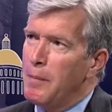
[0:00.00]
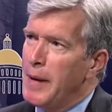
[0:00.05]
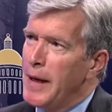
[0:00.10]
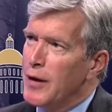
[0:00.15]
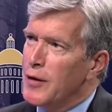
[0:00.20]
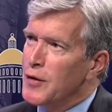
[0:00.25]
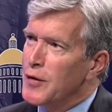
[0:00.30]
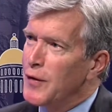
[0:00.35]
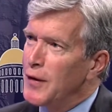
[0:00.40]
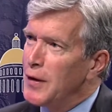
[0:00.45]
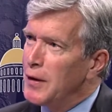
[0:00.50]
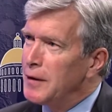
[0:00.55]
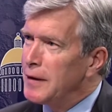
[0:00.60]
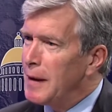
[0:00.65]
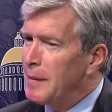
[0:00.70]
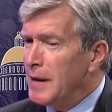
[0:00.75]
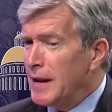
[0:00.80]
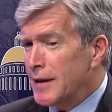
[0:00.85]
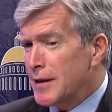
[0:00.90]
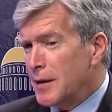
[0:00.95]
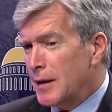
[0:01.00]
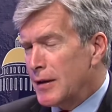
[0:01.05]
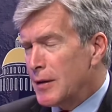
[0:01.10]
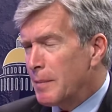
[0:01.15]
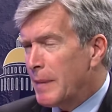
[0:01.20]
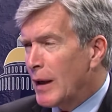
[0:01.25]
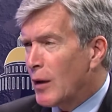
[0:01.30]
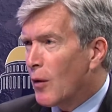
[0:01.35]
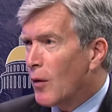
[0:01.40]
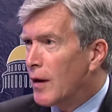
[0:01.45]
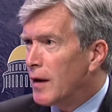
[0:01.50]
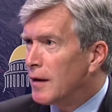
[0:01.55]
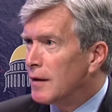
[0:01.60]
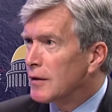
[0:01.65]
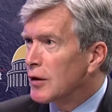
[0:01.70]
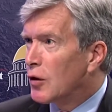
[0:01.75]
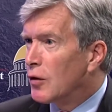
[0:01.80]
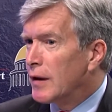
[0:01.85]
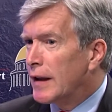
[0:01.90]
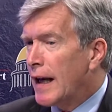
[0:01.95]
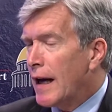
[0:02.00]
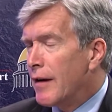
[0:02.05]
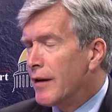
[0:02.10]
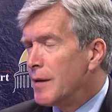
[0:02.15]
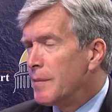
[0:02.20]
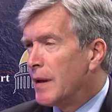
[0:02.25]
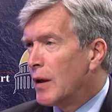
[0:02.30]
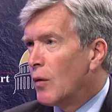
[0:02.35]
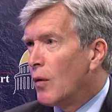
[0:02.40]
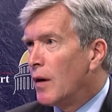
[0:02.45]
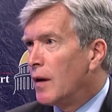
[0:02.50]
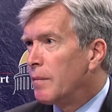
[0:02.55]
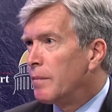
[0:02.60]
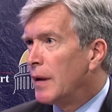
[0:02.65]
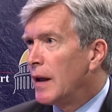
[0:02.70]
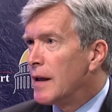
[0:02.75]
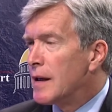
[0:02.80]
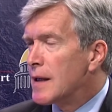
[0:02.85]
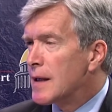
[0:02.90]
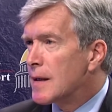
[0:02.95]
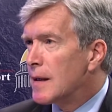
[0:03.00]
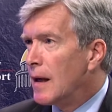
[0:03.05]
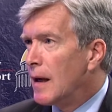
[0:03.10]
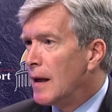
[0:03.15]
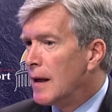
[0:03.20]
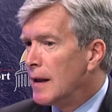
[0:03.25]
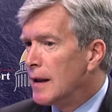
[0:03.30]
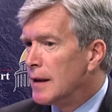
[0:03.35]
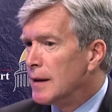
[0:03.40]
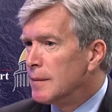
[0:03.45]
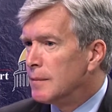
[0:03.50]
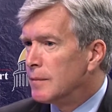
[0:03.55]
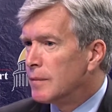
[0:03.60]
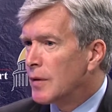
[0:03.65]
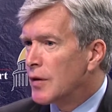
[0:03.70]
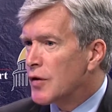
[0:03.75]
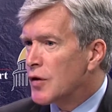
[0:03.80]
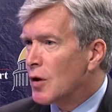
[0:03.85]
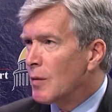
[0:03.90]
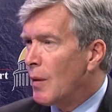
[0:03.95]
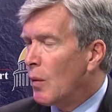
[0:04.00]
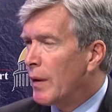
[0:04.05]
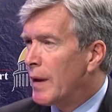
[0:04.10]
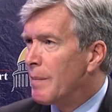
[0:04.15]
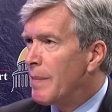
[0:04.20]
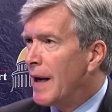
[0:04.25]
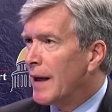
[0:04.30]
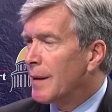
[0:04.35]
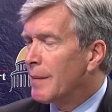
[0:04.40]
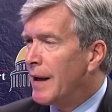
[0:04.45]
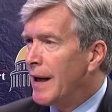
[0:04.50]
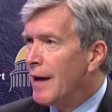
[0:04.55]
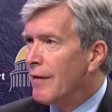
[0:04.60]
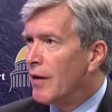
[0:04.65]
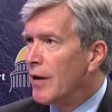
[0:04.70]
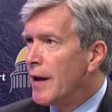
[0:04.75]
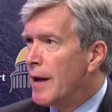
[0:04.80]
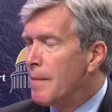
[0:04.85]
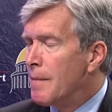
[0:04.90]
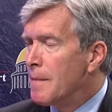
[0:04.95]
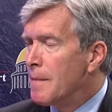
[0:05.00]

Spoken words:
Bakersfield? I mean, it's a big Kern County, big oil place. Concerned about what impact it may have on them?